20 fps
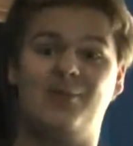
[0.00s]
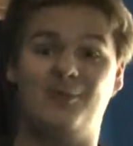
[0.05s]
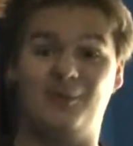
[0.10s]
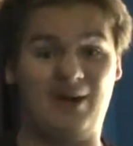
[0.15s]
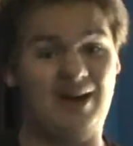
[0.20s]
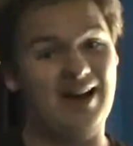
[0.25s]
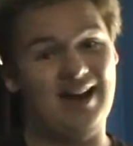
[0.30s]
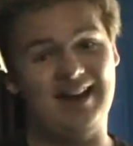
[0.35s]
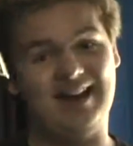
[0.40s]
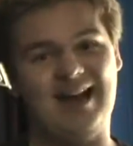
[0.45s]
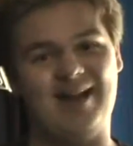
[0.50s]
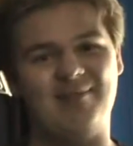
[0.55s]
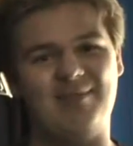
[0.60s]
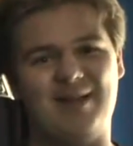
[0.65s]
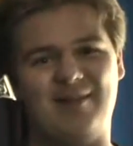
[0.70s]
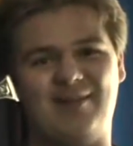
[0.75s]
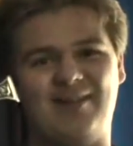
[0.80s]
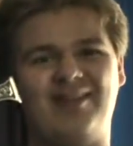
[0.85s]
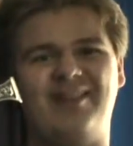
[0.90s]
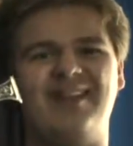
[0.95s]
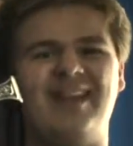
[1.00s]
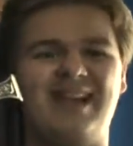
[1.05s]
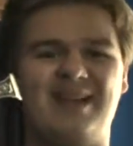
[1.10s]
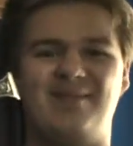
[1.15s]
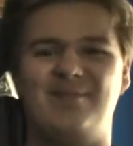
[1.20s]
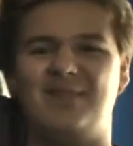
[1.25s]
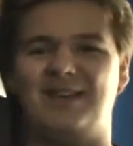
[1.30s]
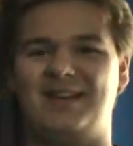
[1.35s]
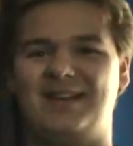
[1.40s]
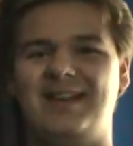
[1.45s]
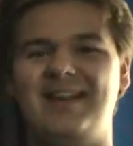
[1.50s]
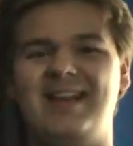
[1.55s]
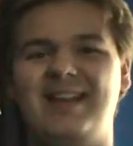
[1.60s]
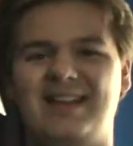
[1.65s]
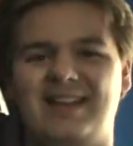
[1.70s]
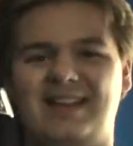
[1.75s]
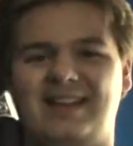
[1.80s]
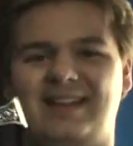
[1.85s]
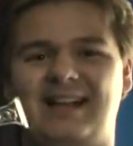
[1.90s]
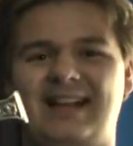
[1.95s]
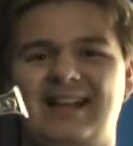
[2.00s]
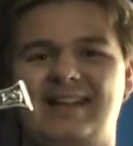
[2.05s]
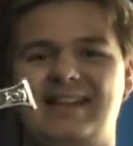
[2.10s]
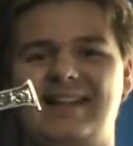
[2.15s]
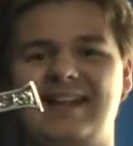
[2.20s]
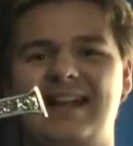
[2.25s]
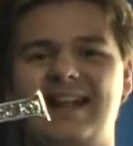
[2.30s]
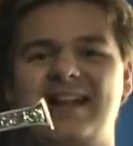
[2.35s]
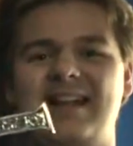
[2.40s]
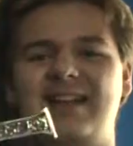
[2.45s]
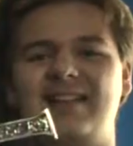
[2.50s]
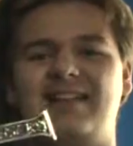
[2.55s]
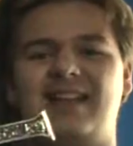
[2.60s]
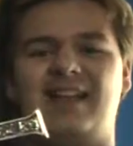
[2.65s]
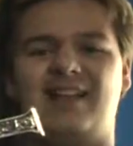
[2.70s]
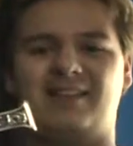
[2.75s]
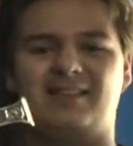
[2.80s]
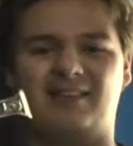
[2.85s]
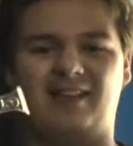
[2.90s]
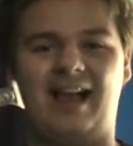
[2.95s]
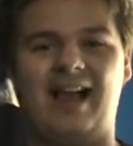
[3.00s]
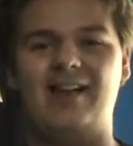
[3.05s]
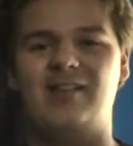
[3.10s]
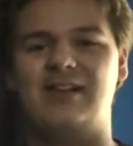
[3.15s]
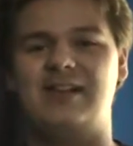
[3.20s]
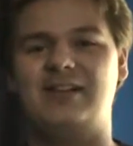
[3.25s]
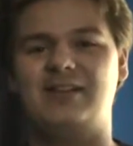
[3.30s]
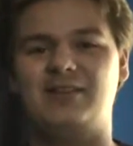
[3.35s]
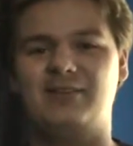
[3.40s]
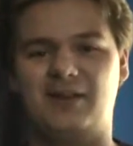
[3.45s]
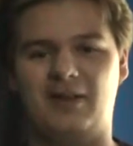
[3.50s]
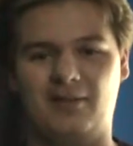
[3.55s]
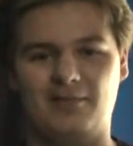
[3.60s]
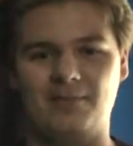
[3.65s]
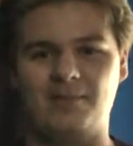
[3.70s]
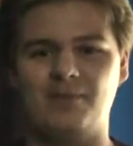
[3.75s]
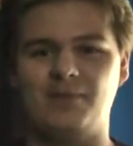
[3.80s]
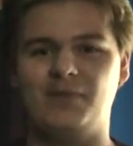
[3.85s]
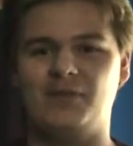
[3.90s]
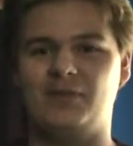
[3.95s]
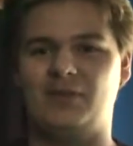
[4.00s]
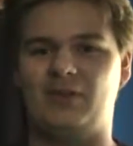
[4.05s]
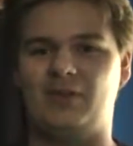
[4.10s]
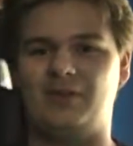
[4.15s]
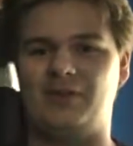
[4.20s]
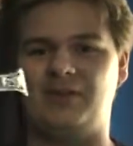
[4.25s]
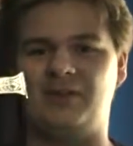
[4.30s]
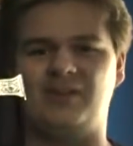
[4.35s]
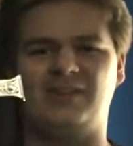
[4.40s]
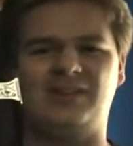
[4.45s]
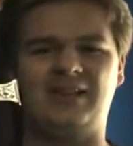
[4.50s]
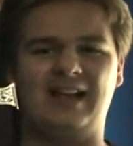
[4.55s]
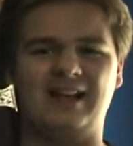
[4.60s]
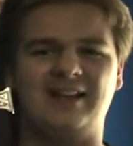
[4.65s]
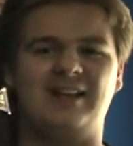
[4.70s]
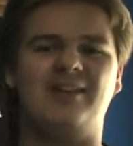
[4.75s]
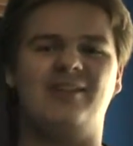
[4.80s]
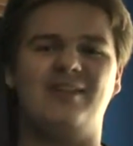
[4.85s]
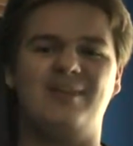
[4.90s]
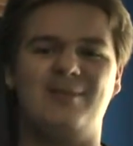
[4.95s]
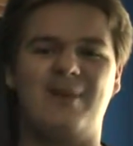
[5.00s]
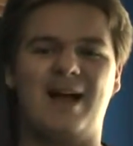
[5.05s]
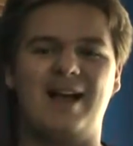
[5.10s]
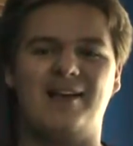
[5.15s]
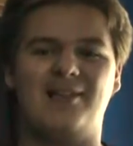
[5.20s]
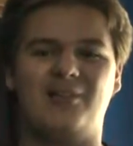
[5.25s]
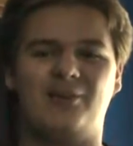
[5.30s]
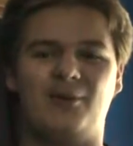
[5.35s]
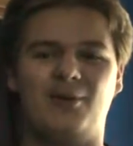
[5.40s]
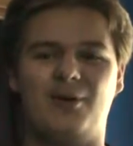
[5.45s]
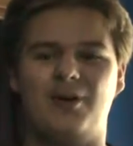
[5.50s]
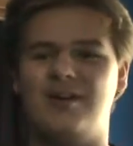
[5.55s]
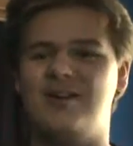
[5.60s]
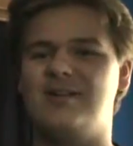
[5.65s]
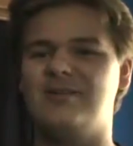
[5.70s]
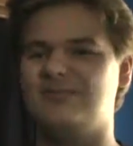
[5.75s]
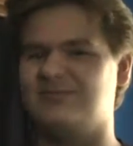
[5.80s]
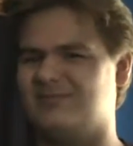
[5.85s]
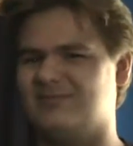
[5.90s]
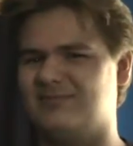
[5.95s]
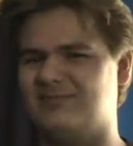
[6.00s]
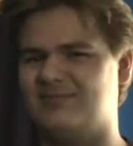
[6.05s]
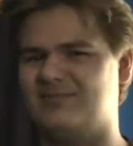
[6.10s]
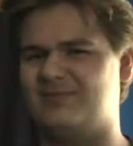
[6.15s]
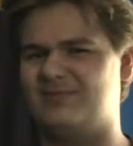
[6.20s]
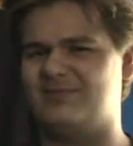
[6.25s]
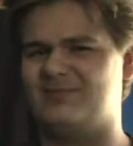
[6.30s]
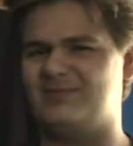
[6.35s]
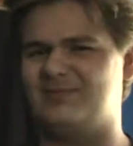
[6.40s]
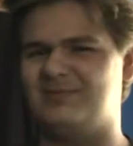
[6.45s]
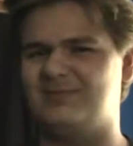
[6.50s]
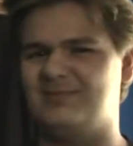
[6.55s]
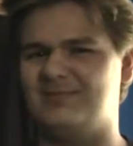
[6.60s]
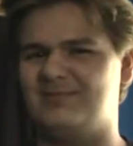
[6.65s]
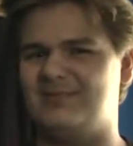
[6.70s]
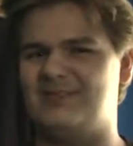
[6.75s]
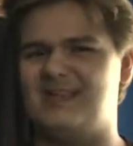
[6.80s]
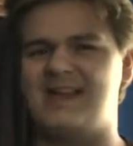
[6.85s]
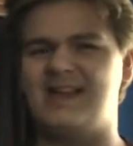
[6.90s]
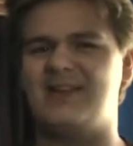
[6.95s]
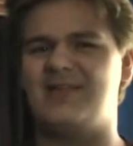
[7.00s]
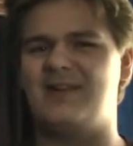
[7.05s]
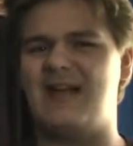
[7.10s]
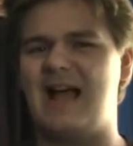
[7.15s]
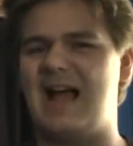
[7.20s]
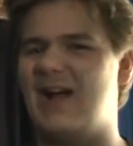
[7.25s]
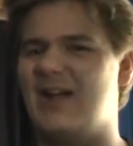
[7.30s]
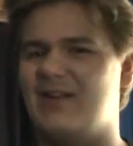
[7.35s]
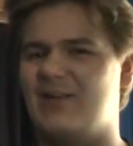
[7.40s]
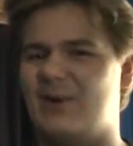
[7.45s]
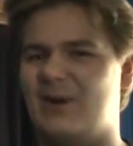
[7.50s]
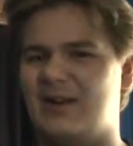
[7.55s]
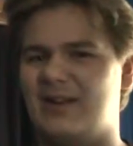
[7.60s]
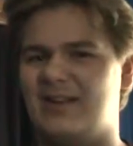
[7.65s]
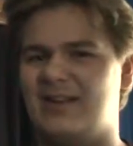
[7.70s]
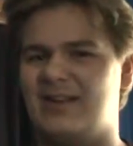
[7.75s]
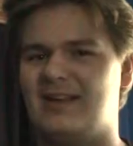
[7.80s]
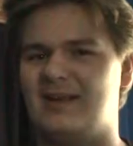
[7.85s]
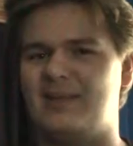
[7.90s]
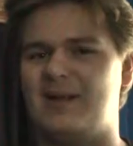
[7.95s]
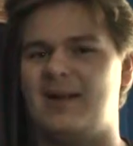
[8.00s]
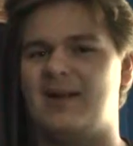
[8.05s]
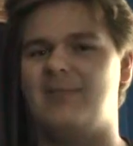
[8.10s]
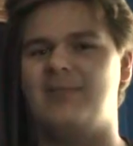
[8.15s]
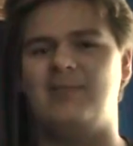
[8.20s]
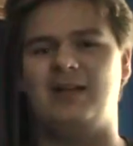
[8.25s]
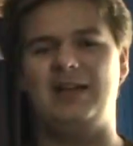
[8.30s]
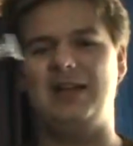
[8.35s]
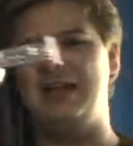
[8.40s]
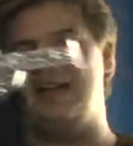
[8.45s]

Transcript: where I got my first name, the 1986 Highlander film. So this is technically my sword. Think of it how you want to think about it, but